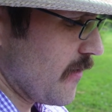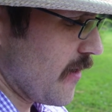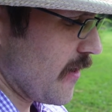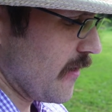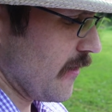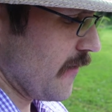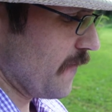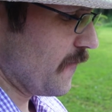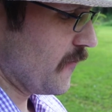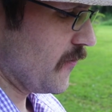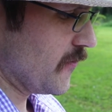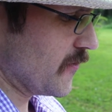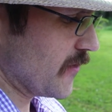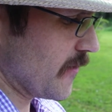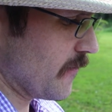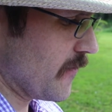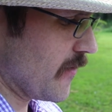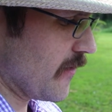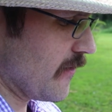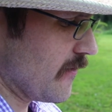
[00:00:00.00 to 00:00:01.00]
I left you
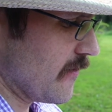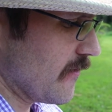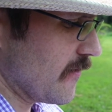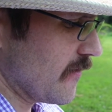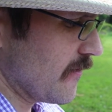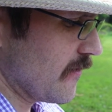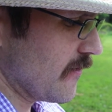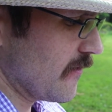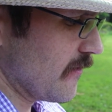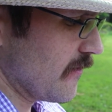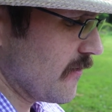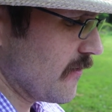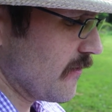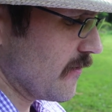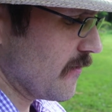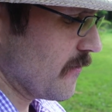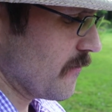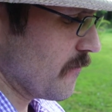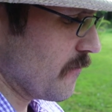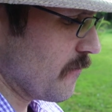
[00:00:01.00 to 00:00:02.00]
something
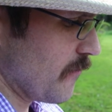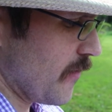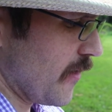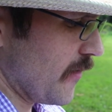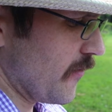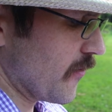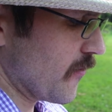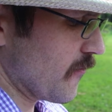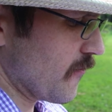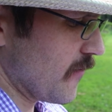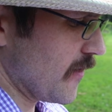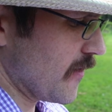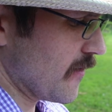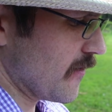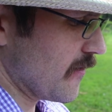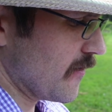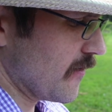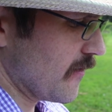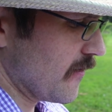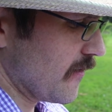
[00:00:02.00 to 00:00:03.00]
by the
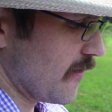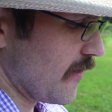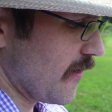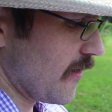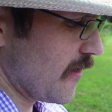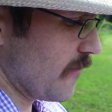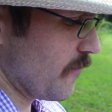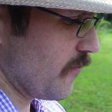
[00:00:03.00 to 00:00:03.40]
creek, at